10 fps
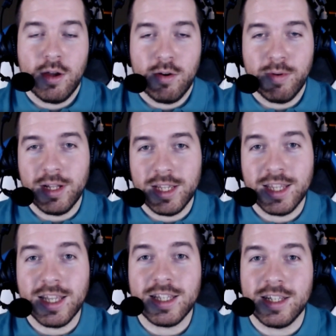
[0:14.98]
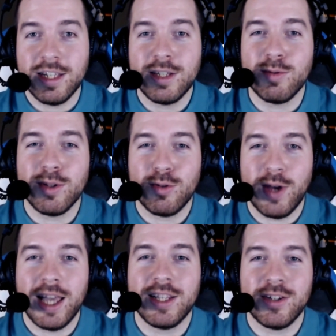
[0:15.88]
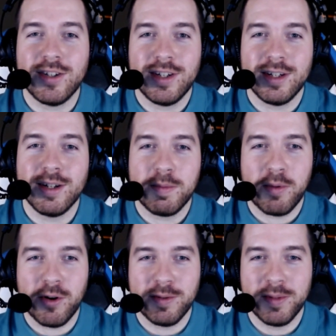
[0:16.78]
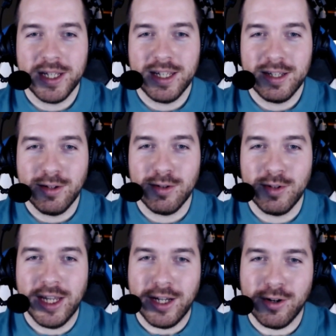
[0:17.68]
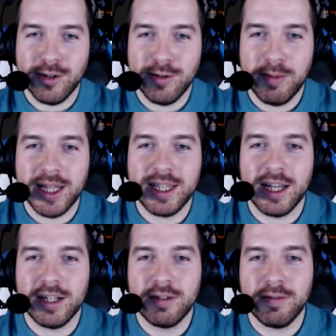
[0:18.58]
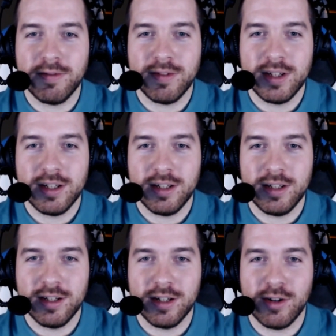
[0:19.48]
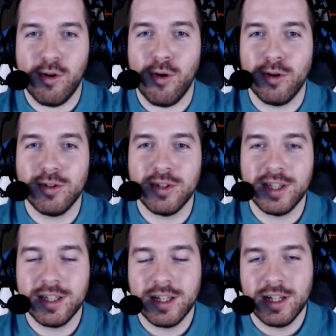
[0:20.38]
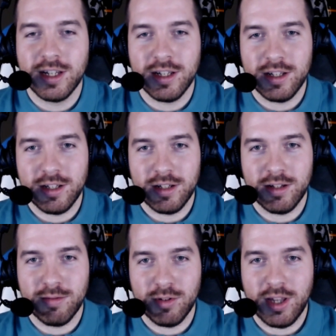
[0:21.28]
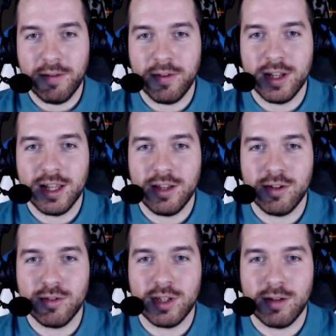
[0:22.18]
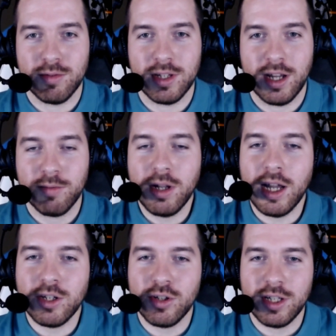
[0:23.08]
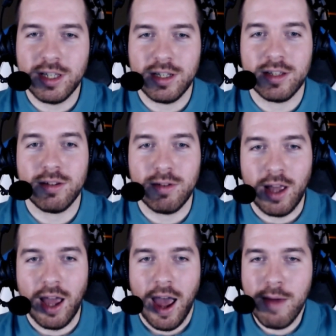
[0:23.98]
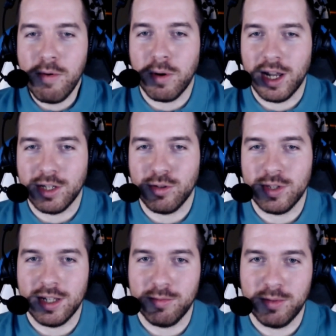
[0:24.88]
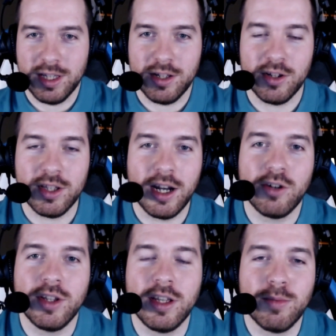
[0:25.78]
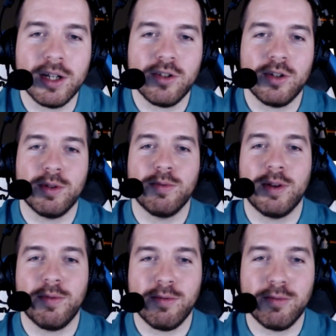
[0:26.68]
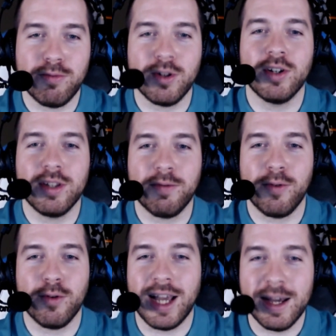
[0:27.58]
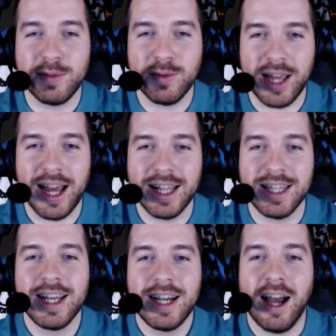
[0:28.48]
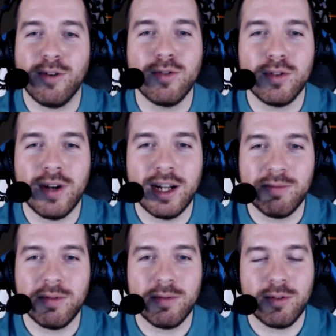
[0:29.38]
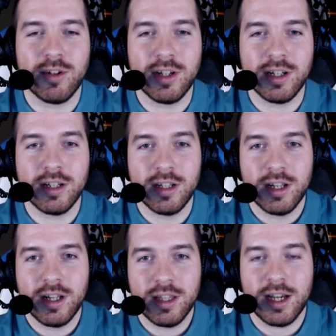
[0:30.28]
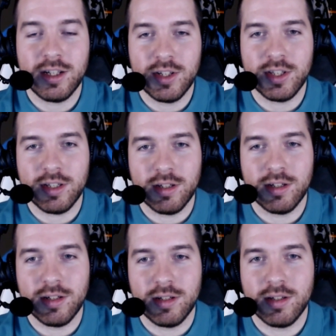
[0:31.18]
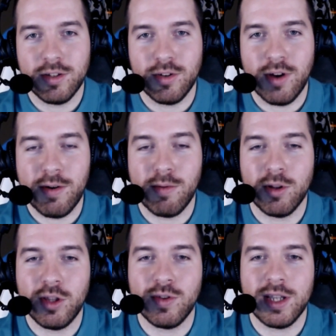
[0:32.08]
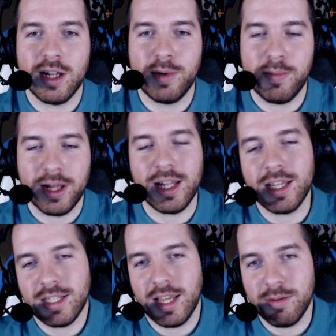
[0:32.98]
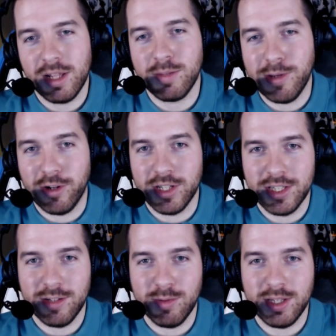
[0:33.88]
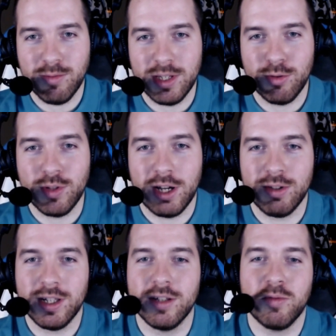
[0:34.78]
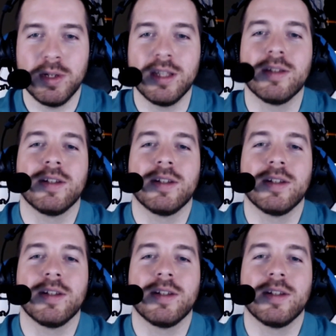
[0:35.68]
Well, I think that's an easy one to answer. Probably, Nico, myself, Cold. We're definitely, some of the guys. But actually, that's everyone likes to celebrate a lot in our team. Actually, when we were the few times we had a good run when we won titles, everyone wanted to celebrate. But let's be honest, and we stood out a little bit.